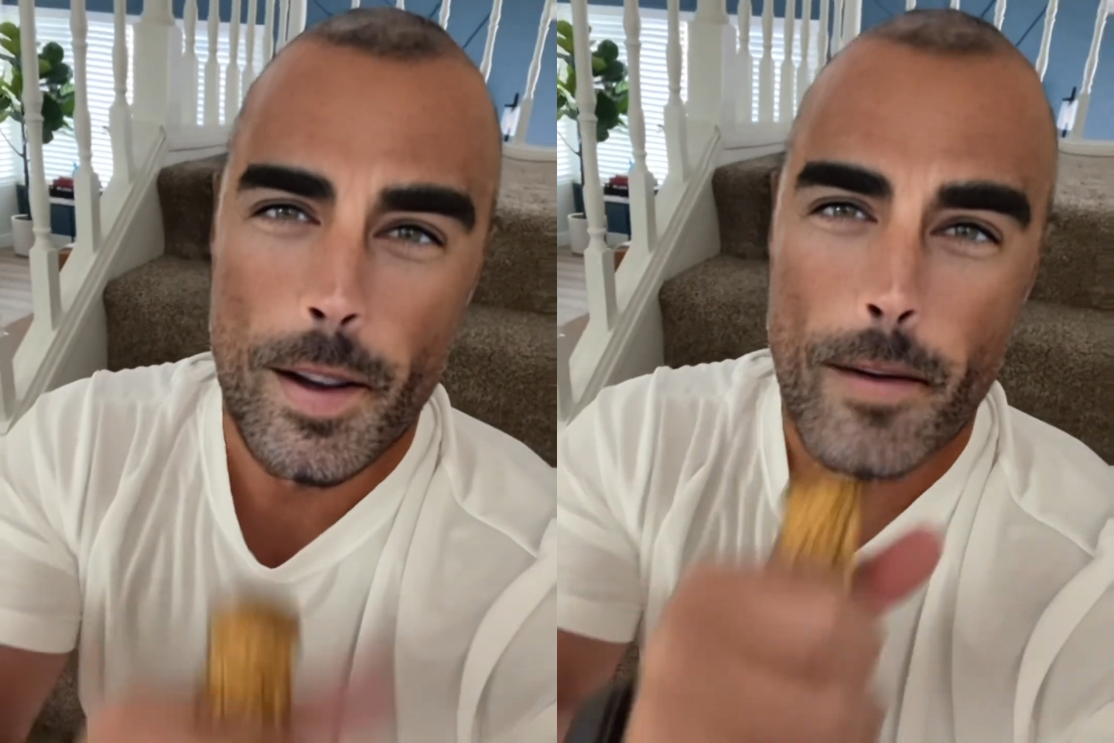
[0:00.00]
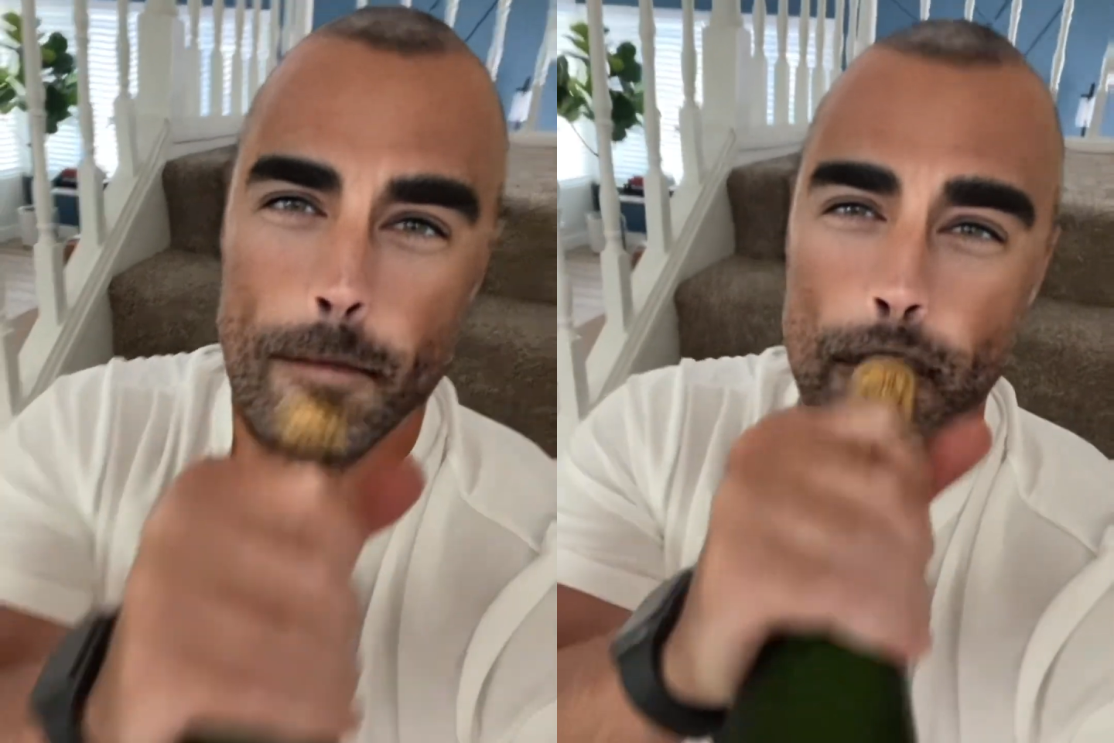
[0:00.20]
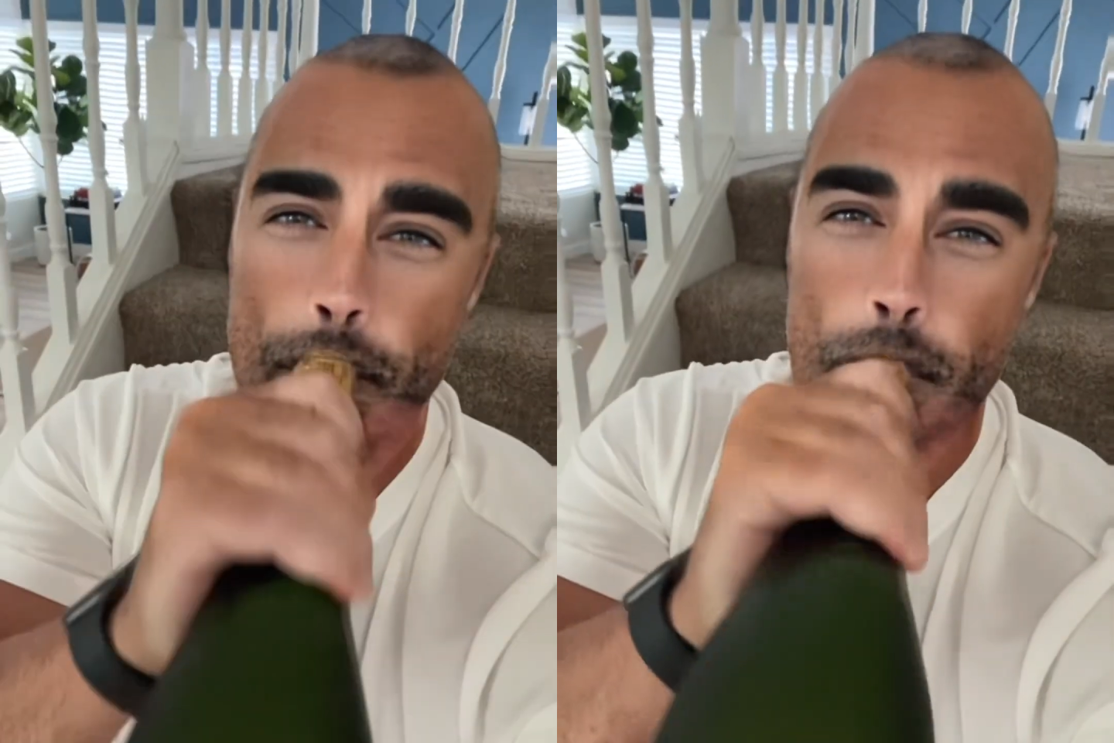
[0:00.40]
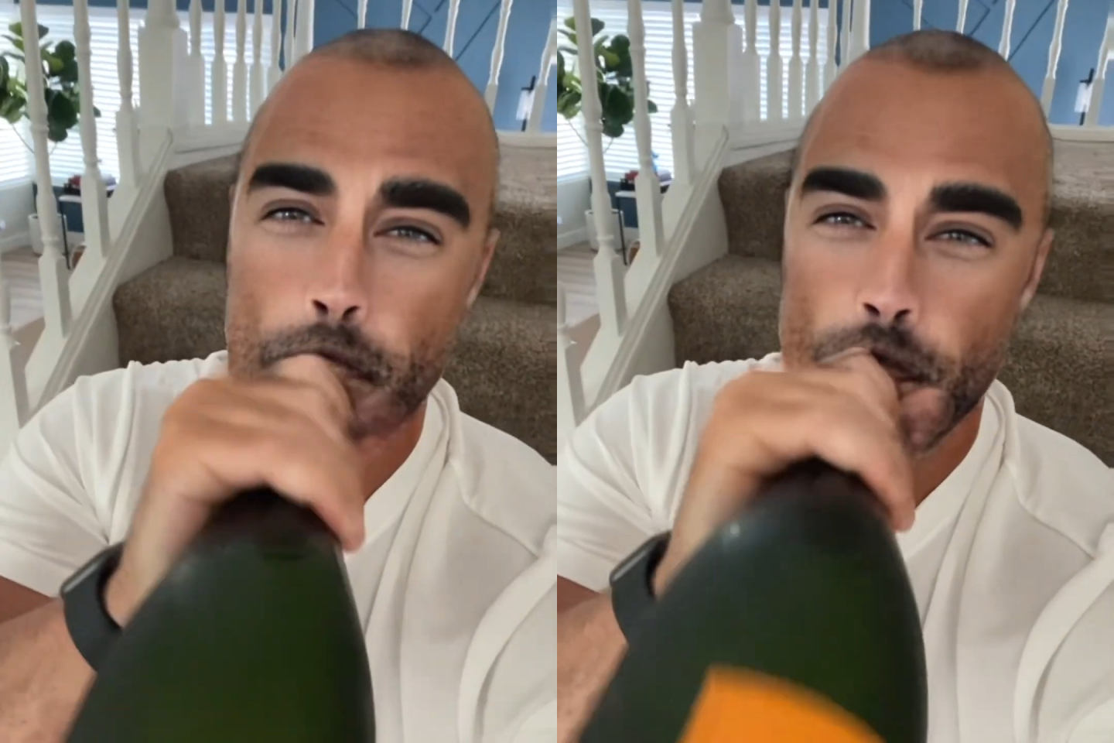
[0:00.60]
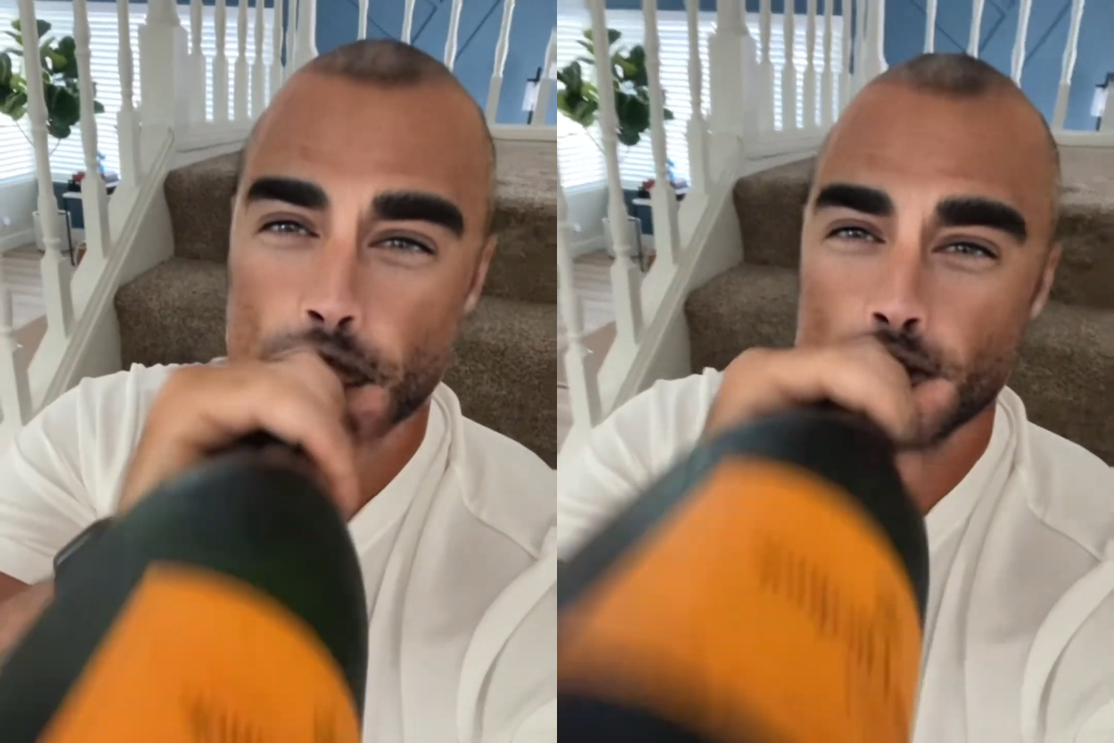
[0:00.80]

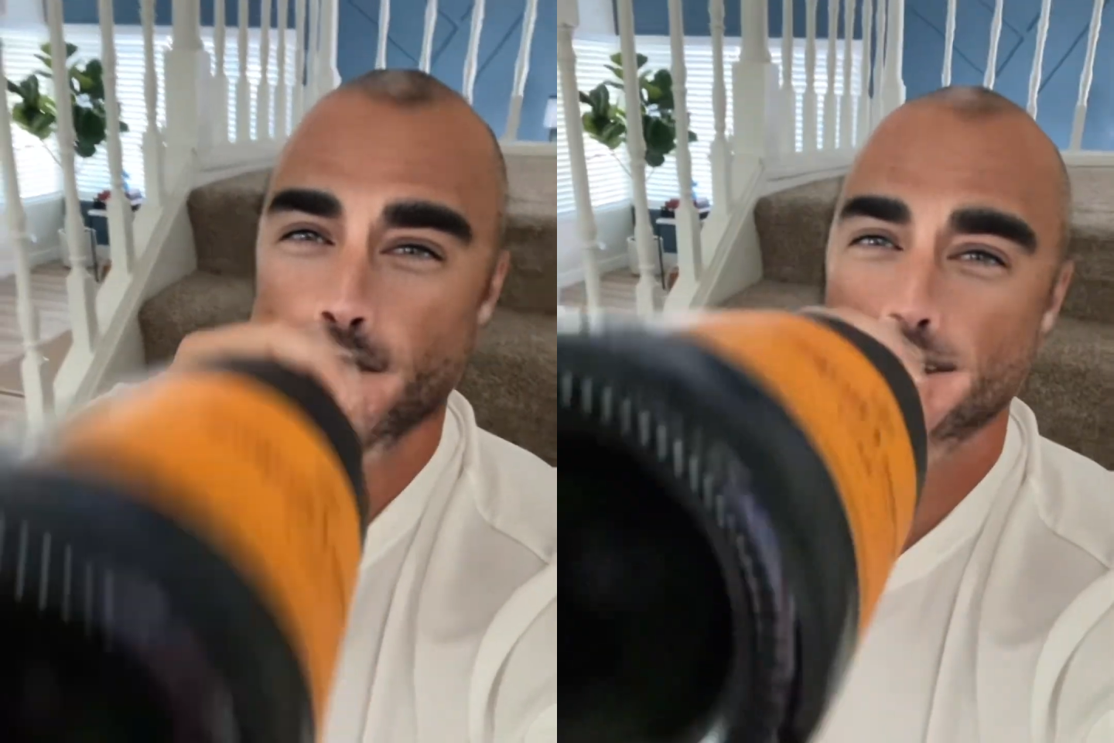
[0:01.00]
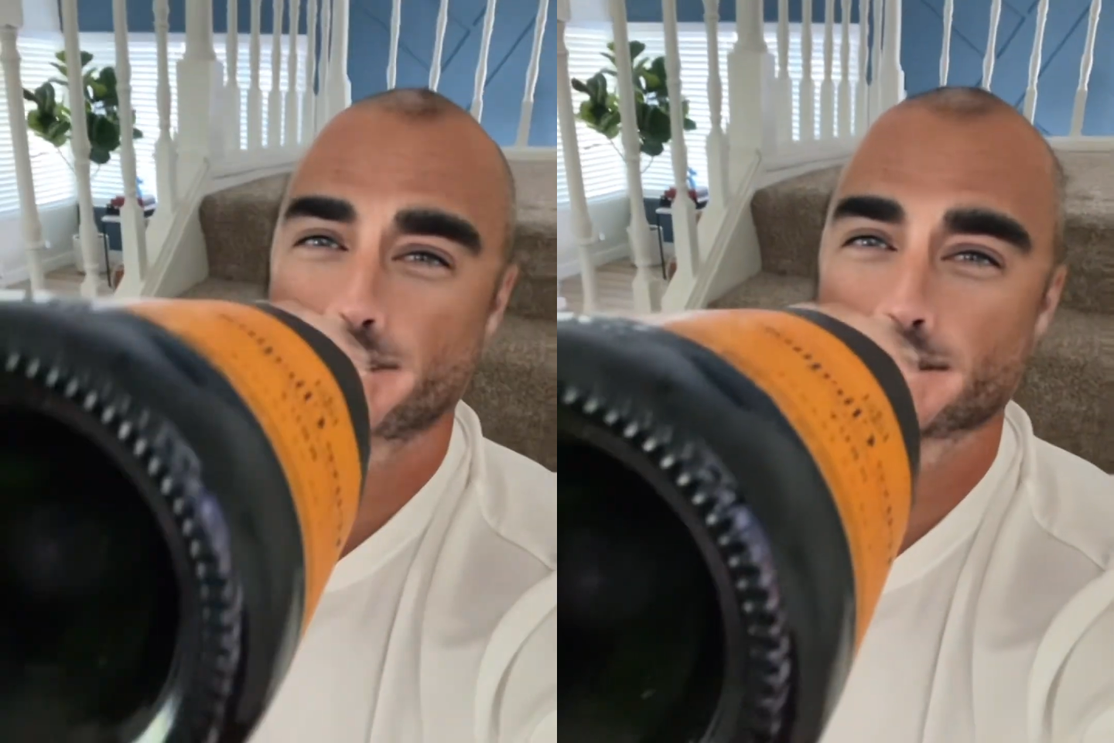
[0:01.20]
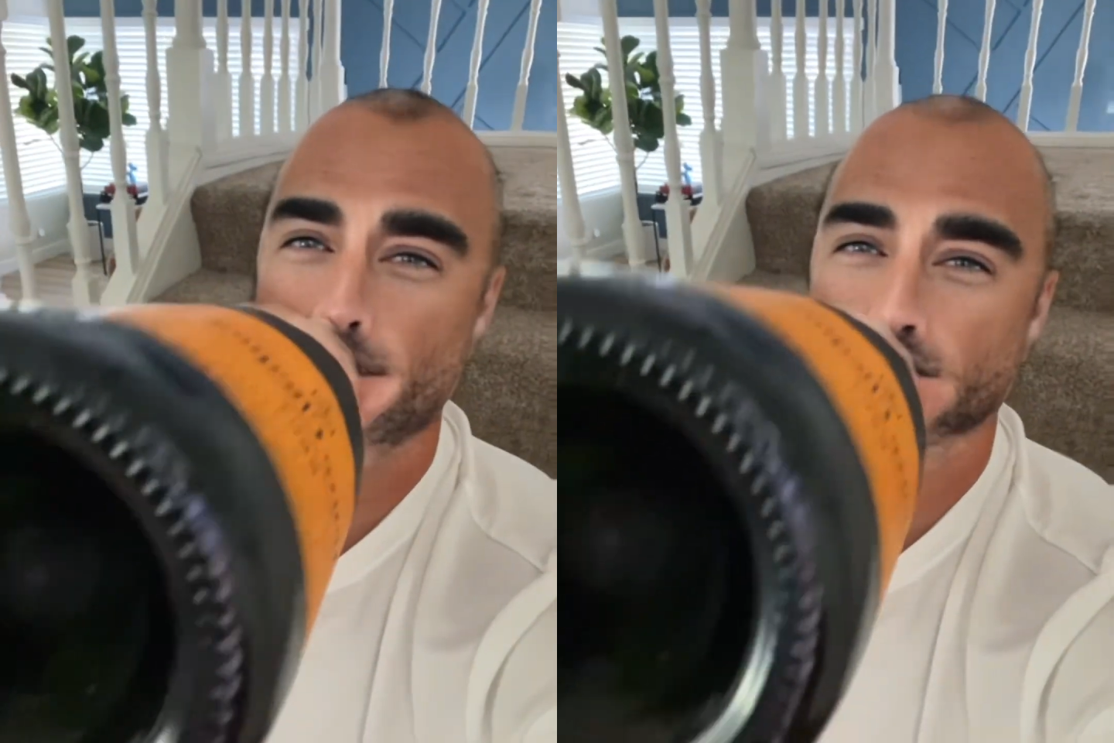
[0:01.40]
Mmm. Gong, gong,